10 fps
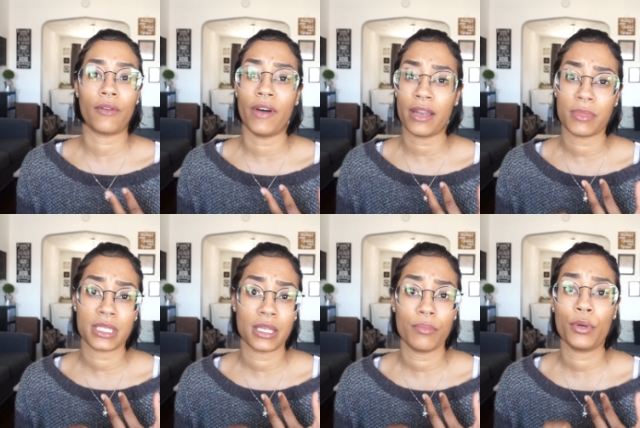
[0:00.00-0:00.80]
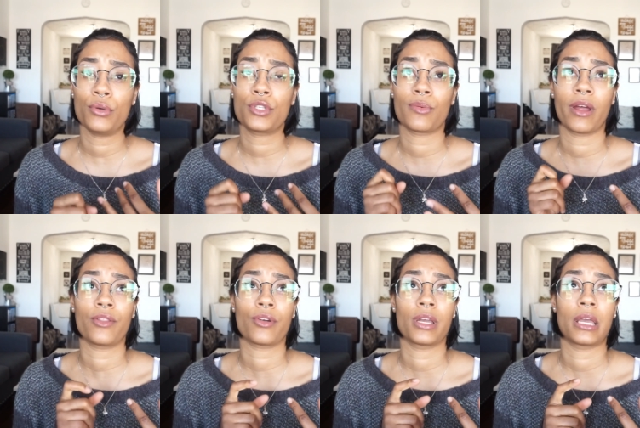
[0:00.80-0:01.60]
a vitamin C boost,
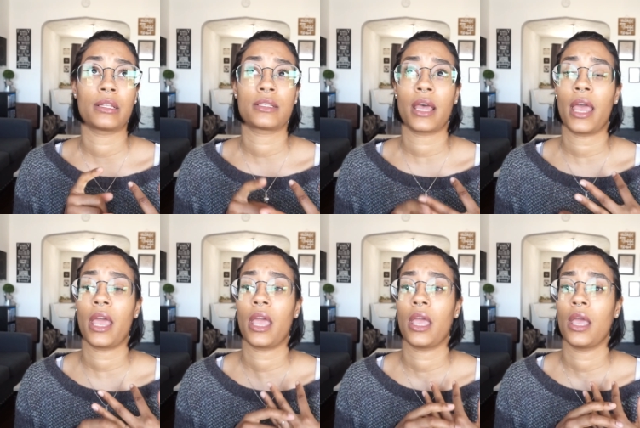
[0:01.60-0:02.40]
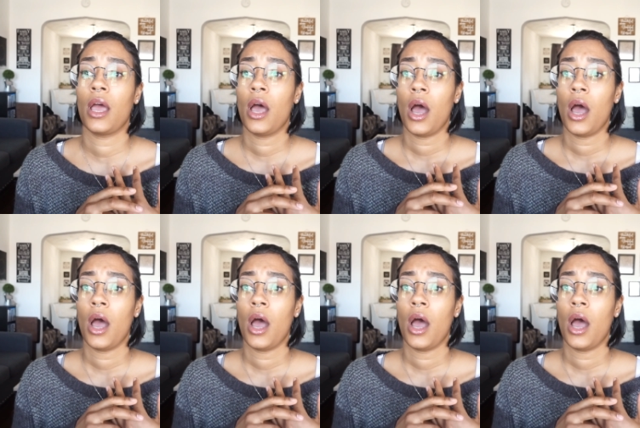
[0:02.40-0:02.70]
whether it's a